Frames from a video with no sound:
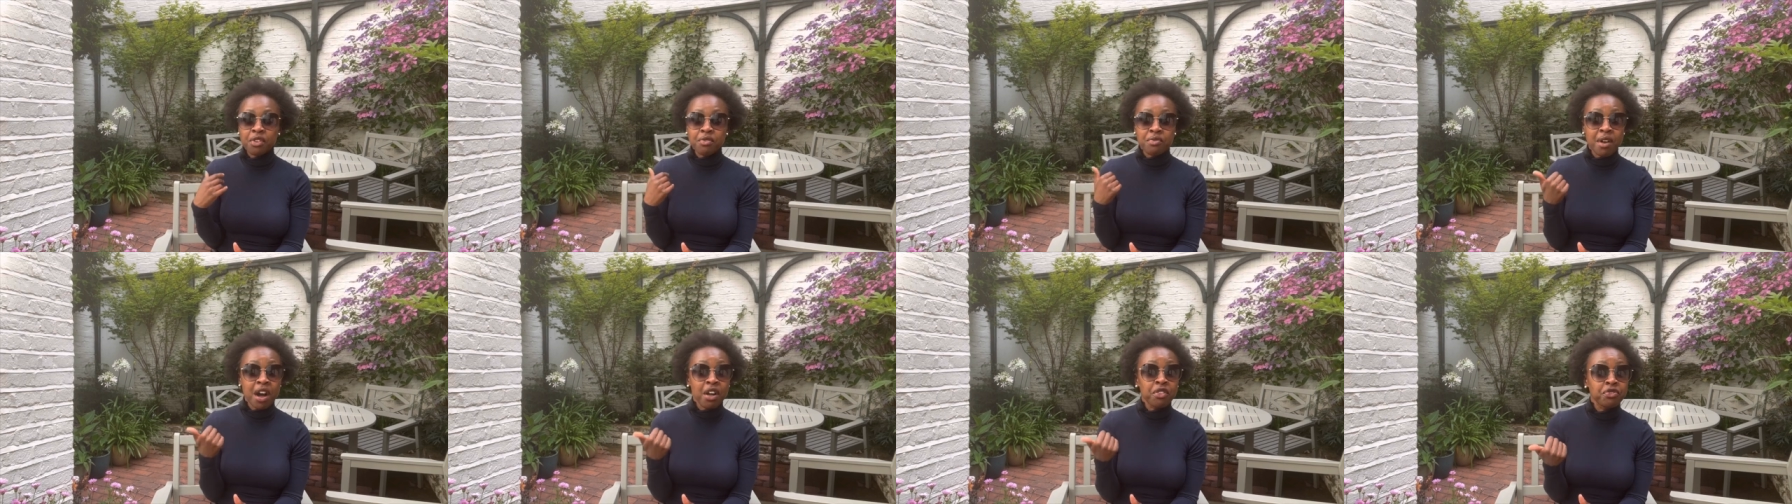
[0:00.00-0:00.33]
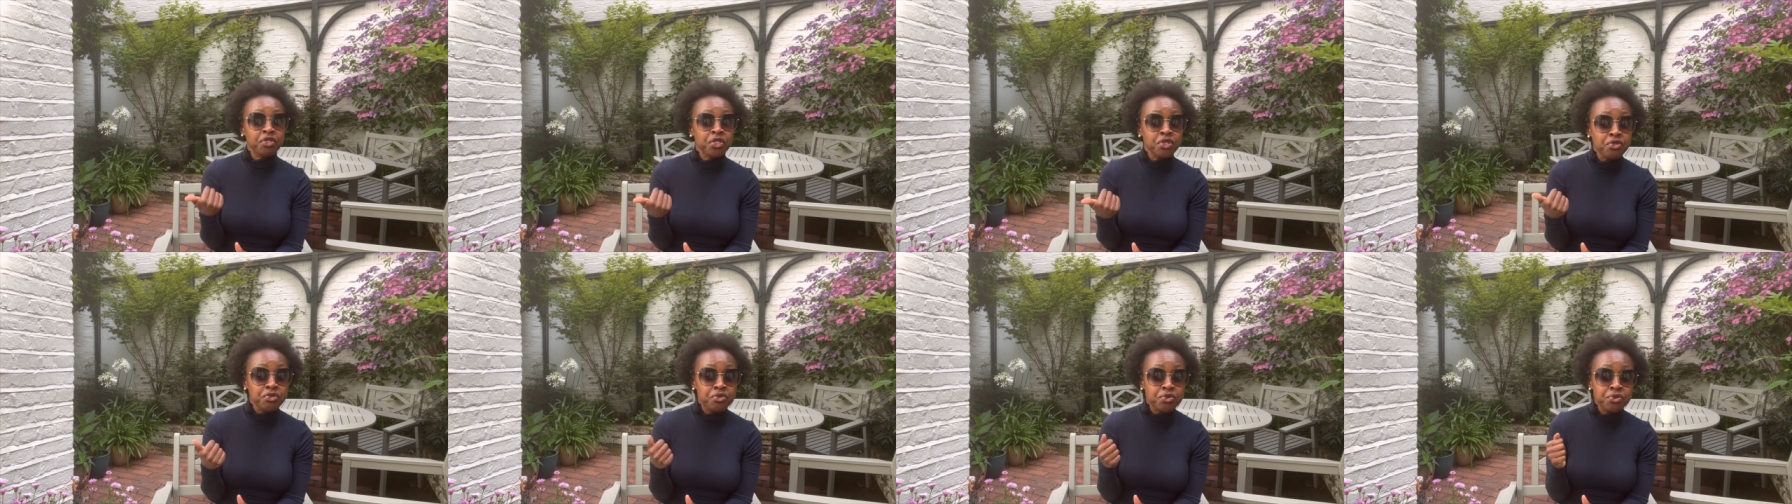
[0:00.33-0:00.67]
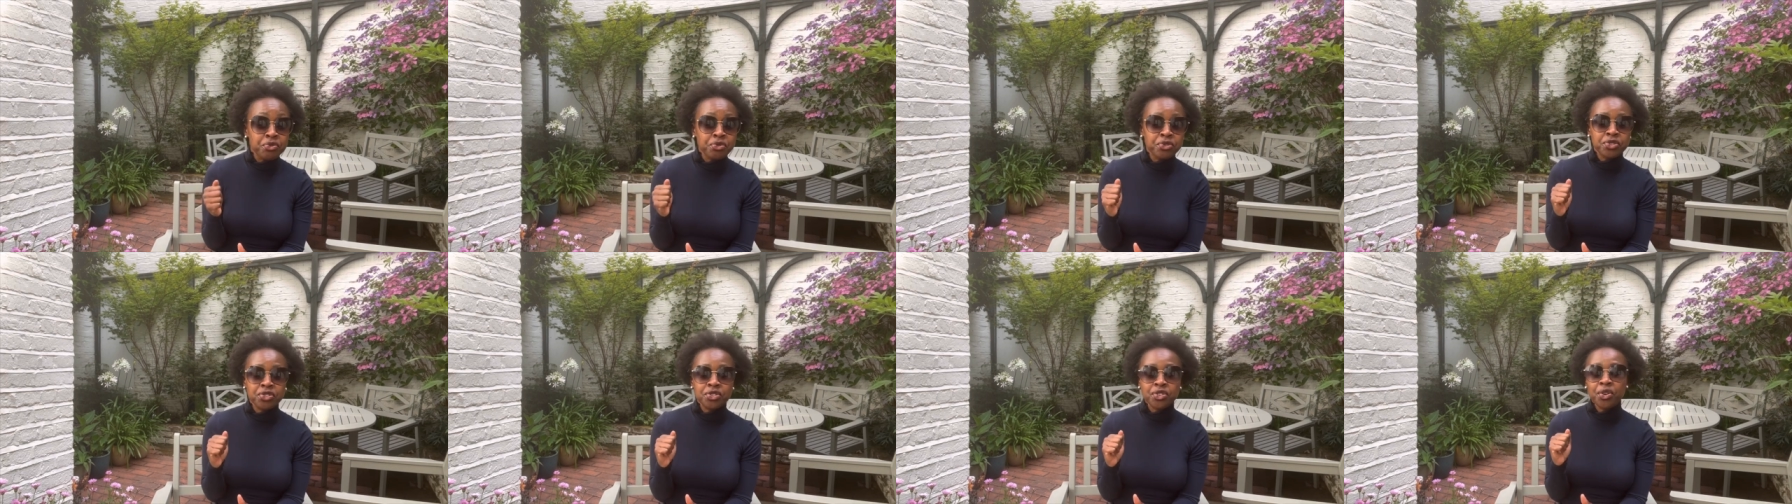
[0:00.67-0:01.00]
ralph and
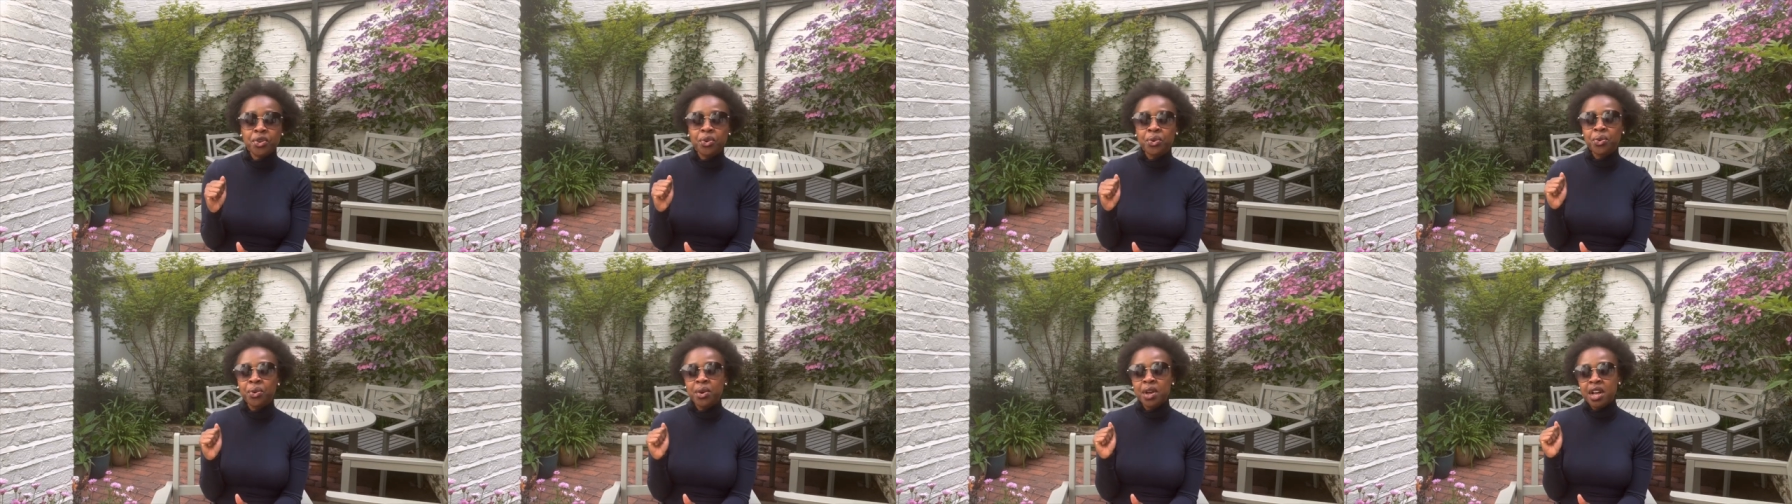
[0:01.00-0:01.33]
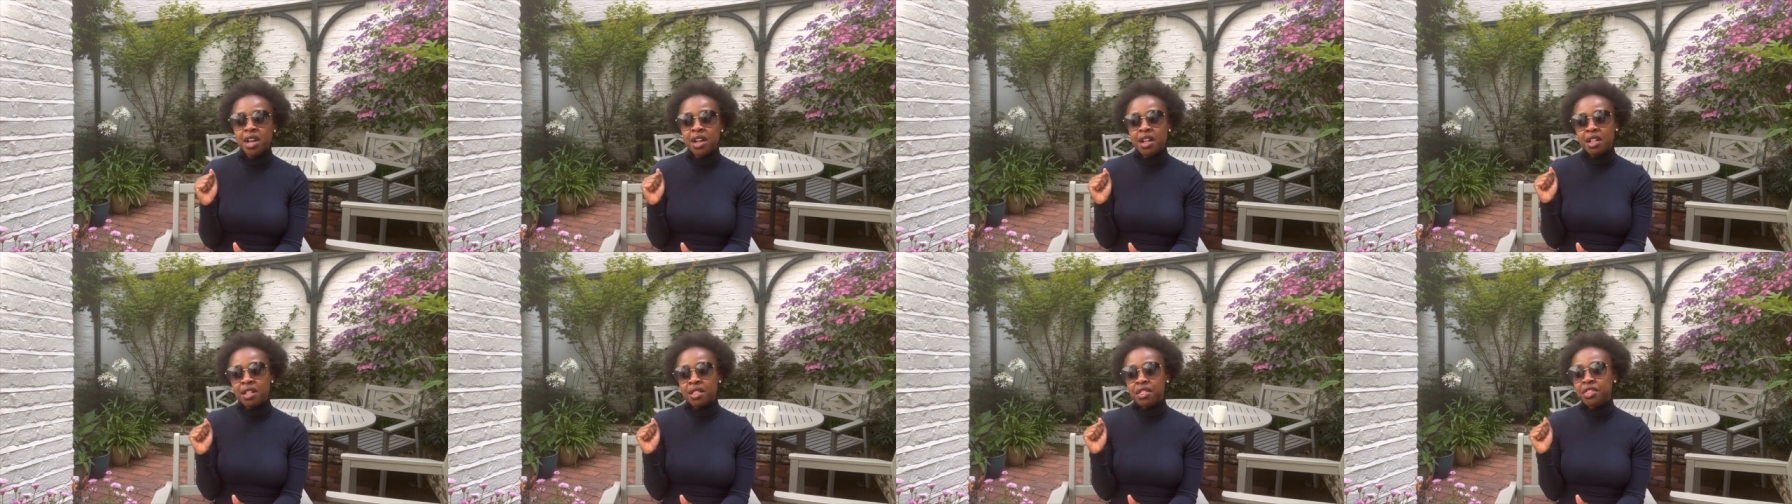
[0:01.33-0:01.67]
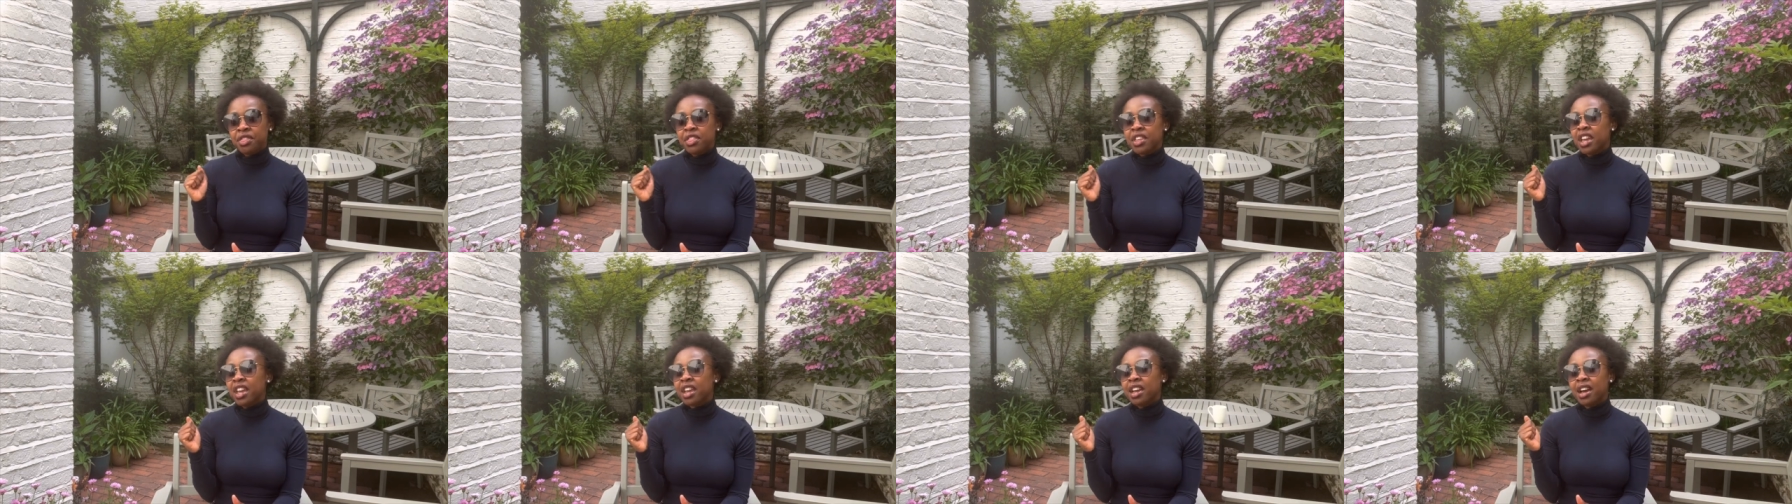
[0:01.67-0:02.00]
russo
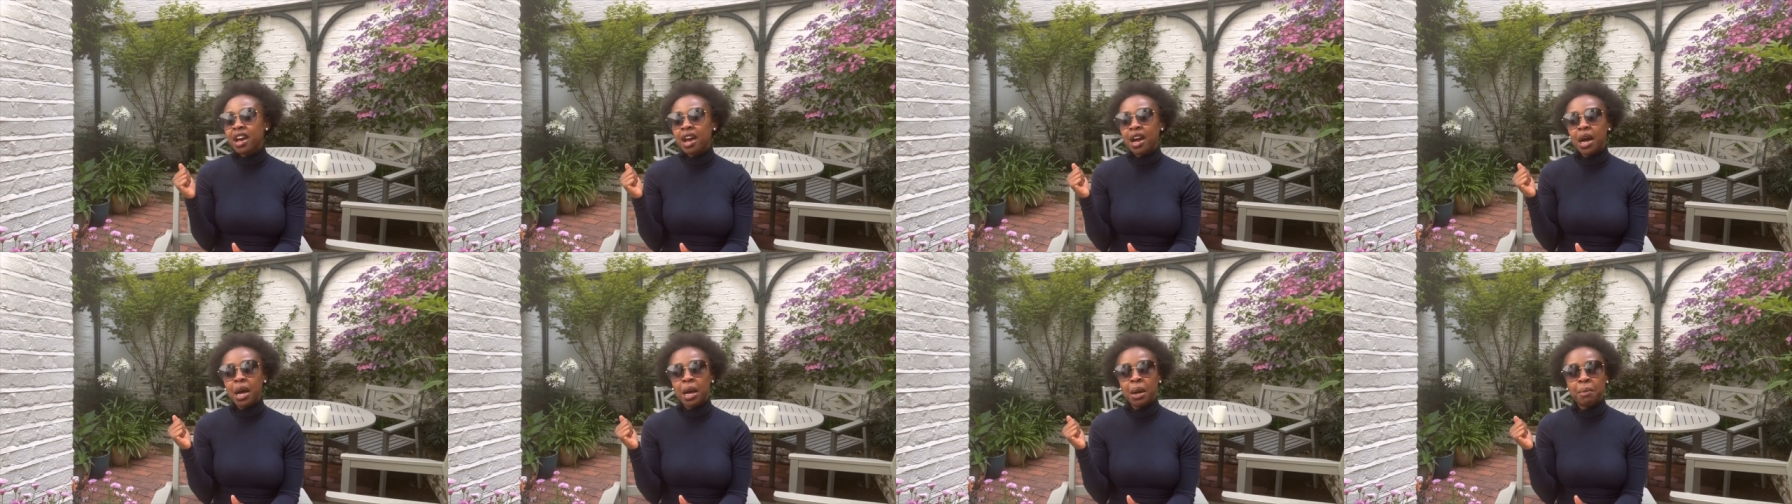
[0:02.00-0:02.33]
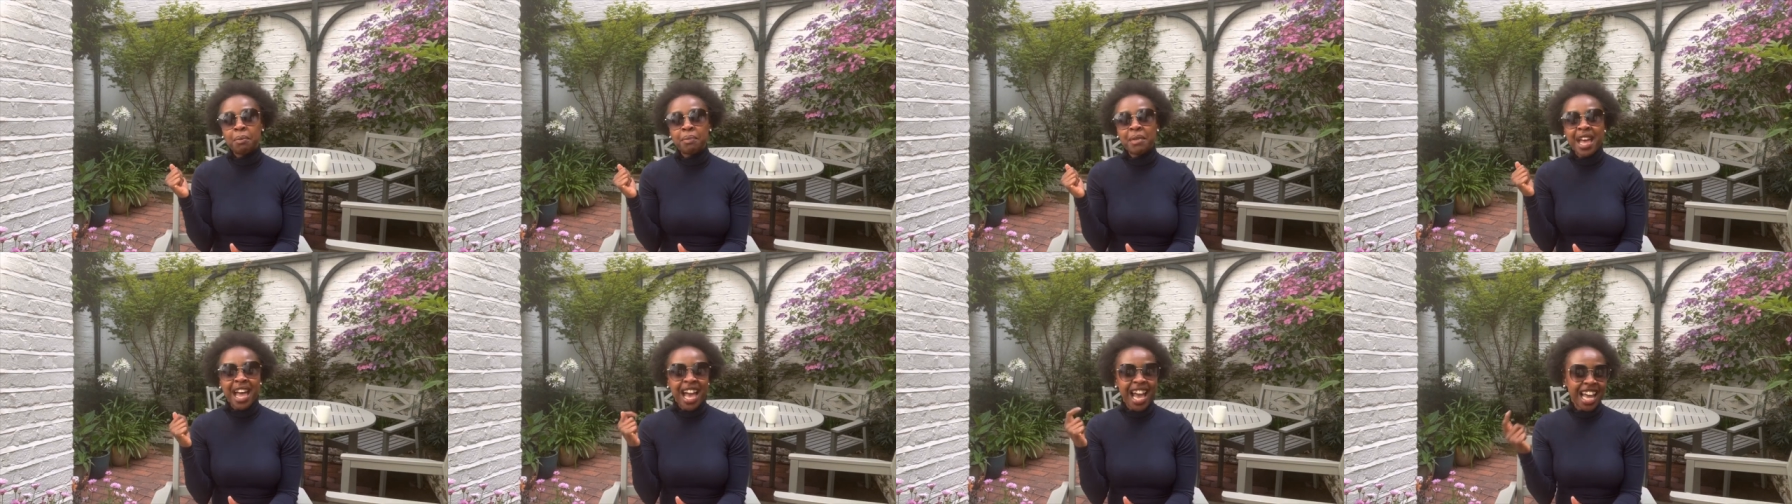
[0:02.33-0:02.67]
think um,